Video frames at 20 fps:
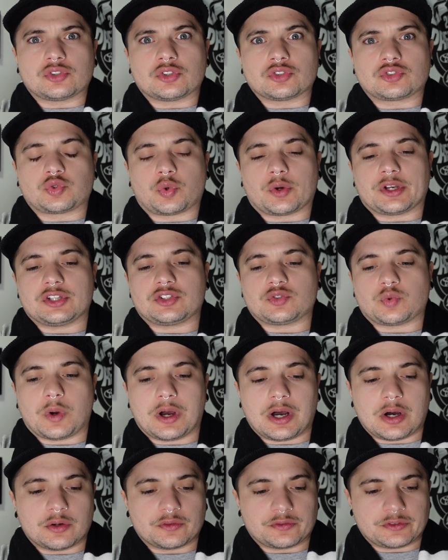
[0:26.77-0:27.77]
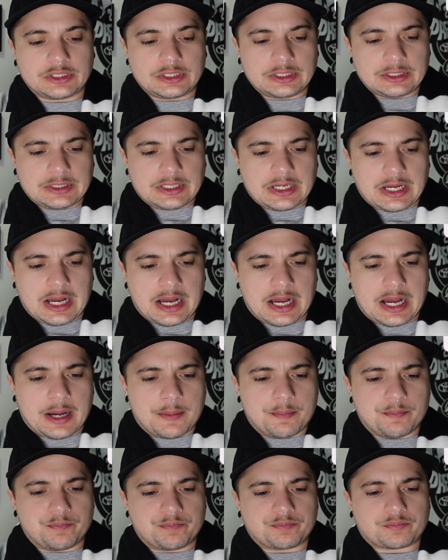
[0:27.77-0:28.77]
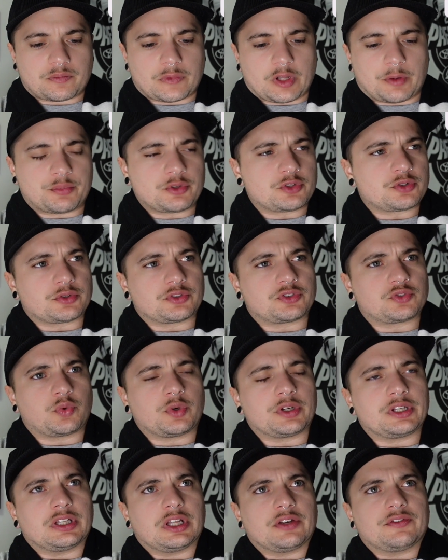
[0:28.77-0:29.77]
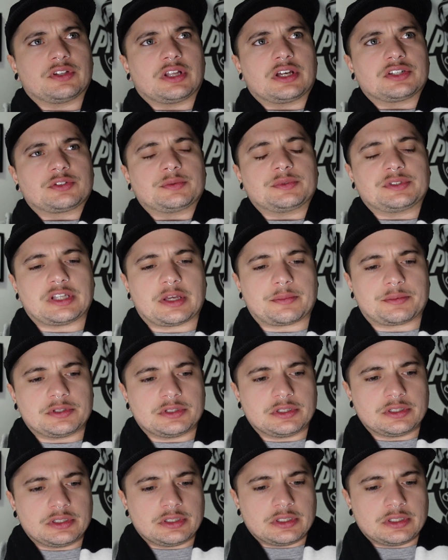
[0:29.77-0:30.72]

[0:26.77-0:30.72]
2012. I'm pretty sure it was 2011 last time this happened.